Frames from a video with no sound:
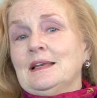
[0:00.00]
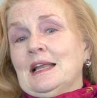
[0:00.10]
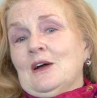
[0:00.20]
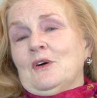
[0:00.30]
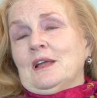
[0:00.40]

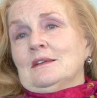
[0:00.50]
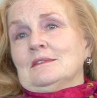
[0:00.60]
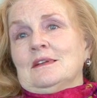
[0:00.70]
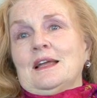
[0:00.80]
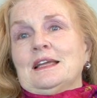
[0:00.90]
Now I
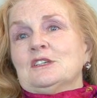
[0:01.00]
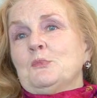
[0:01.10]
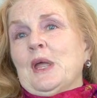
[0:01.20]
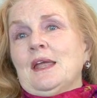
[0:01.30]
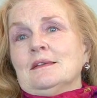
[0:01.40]
get to
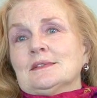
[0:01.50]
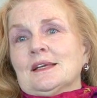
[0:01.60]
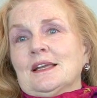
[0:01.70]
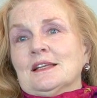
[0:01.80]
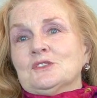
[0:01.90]
paint,
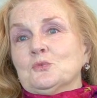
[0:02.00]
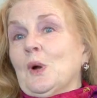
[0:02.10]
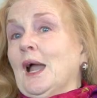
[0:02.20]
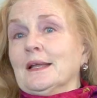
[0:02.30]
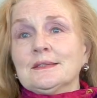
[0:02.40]
I get to
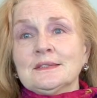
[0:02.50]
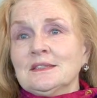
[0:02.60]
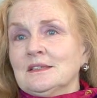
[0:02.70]
write.